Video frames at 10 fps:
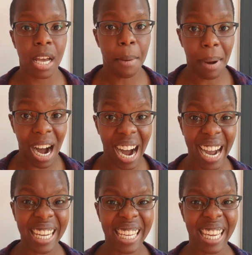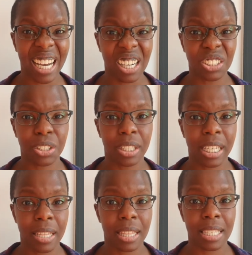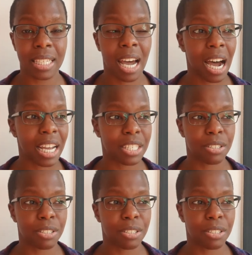but hiding it underneath this guise